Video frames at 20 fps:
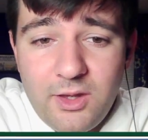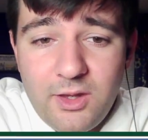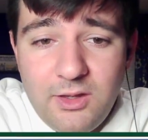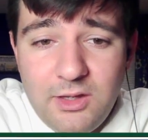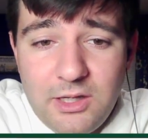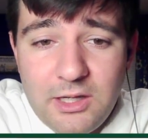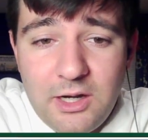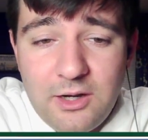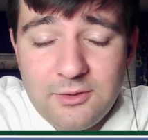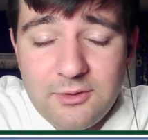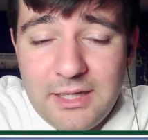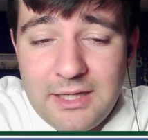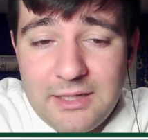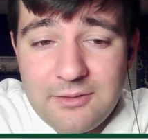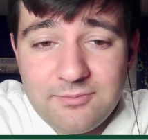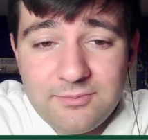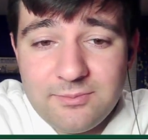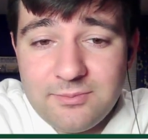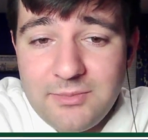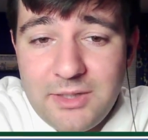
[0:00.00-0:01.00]
you know,
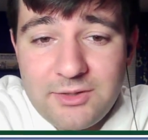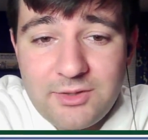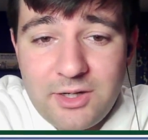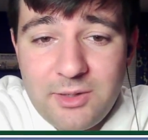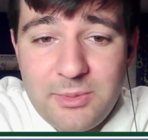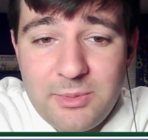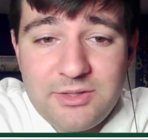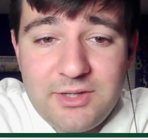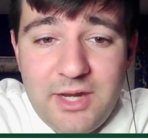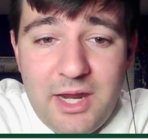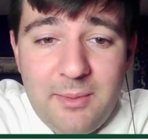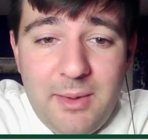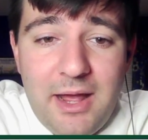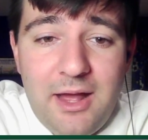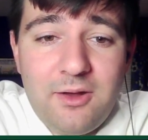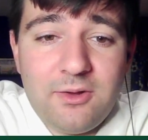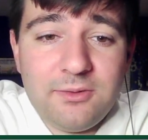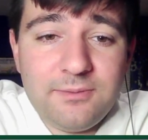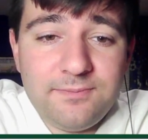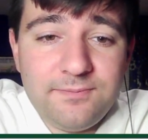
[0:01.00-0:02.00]
then it's going to be Sam
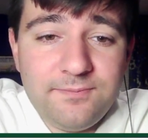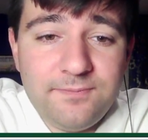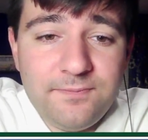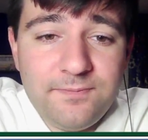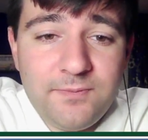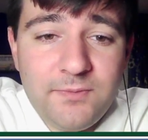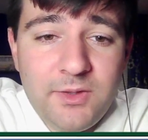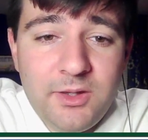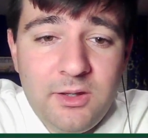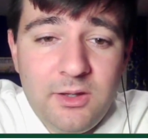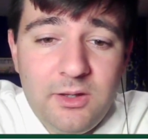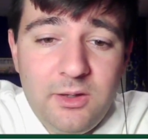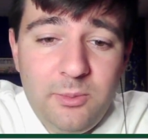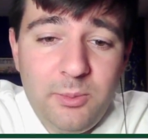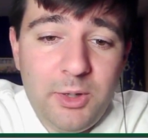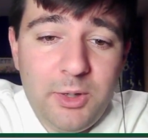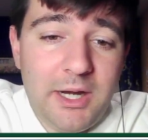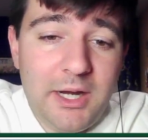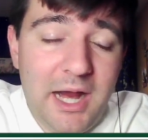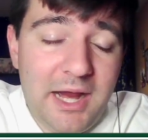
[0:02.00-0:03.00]
Howell.
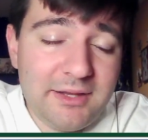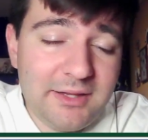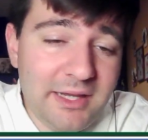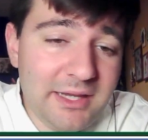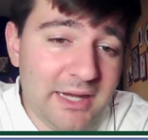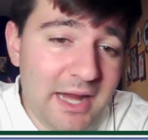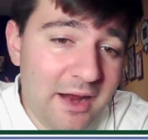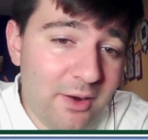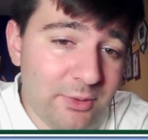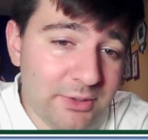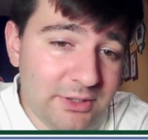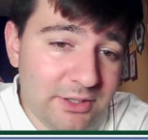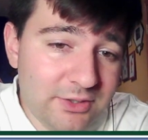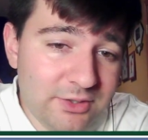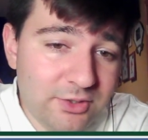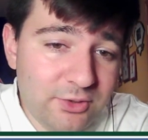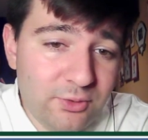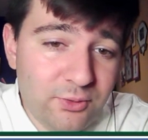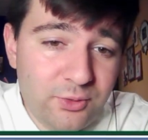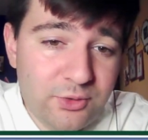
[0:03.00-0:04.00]
But I think now with this
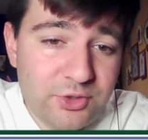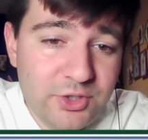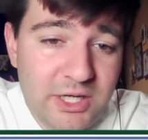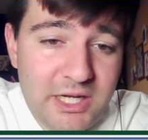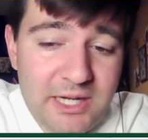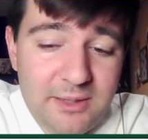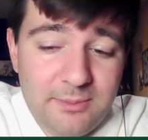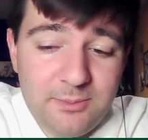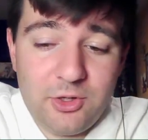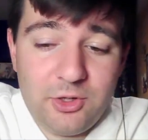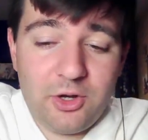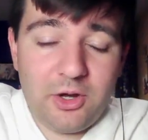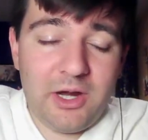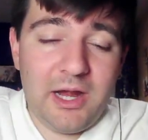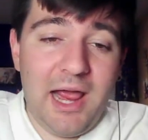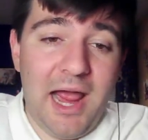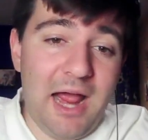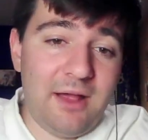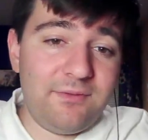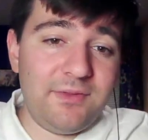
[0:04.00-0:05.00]
new regime, you're going
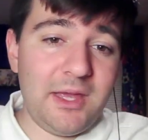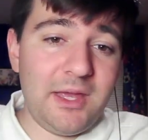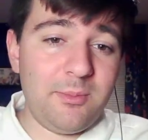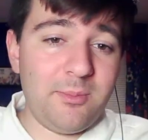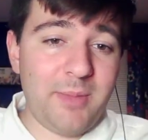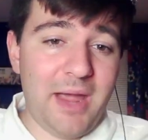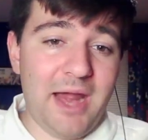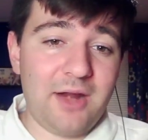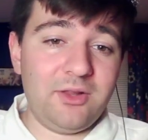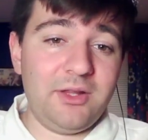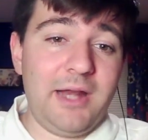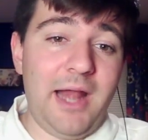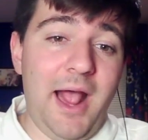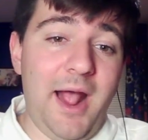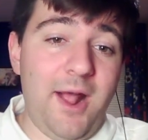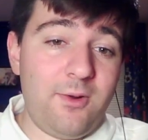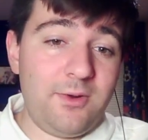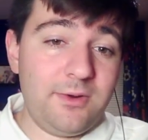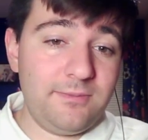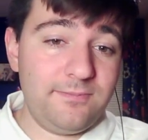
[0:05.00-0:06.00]
to have them battle it
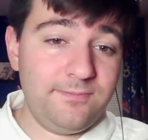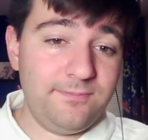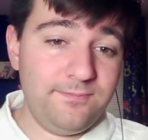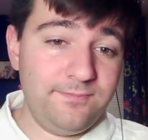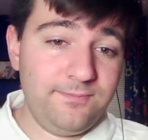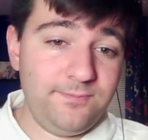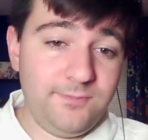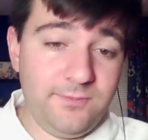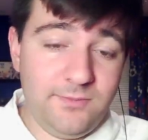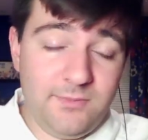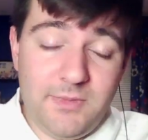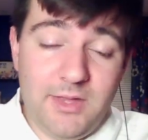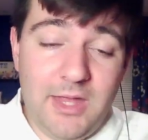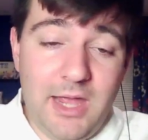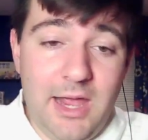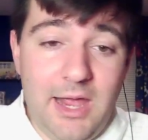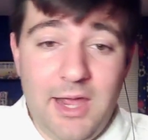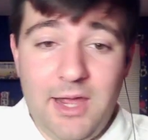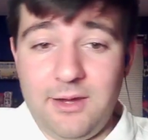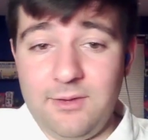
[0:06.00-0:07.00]
out.
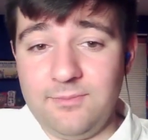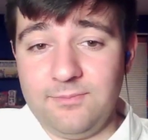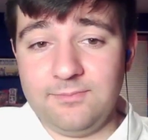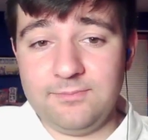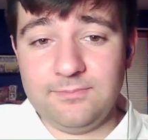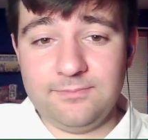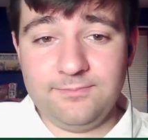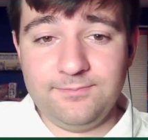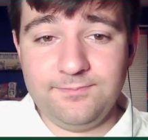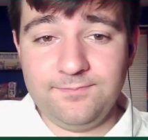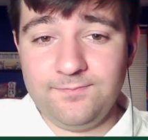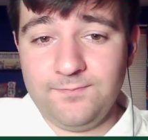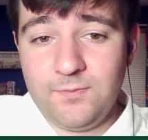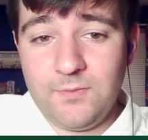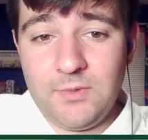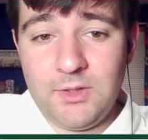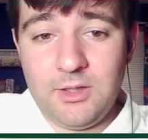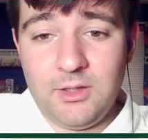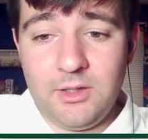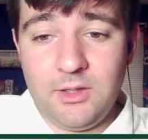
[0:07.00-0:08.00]
And
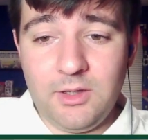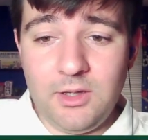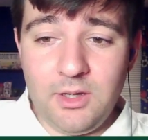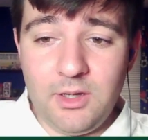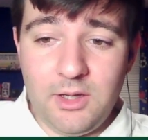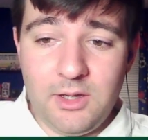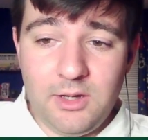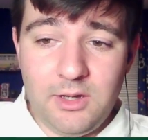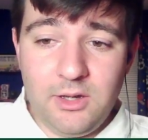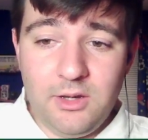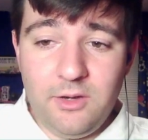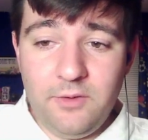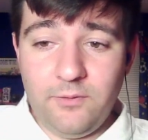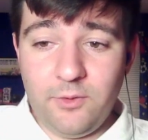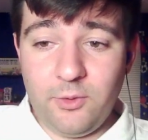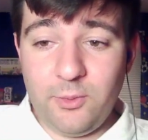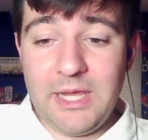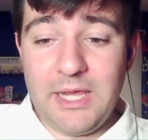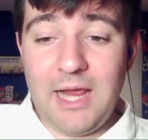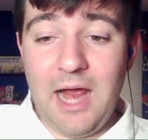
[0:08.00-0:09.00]

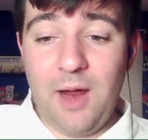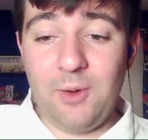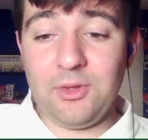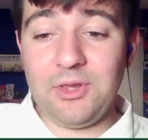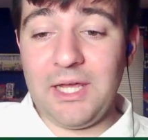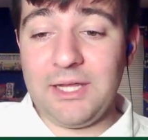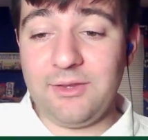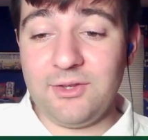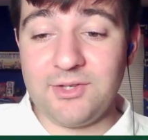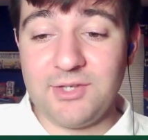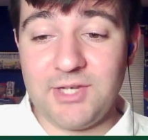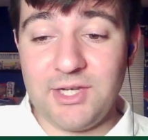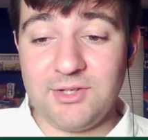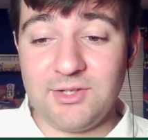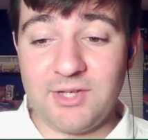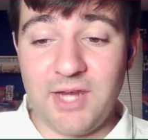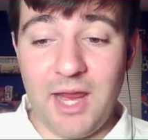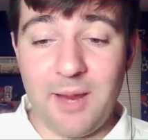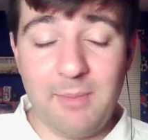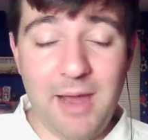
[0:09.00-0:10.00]
for me, I would like to see
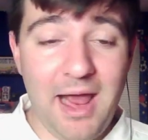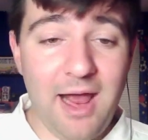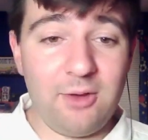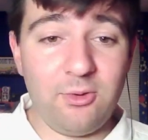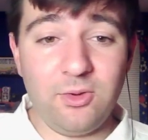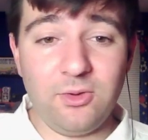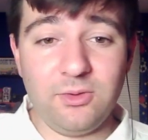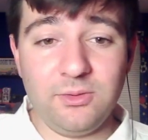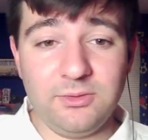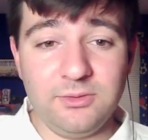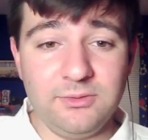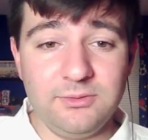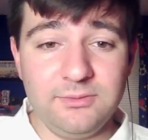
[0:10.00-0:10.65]
Sam Howell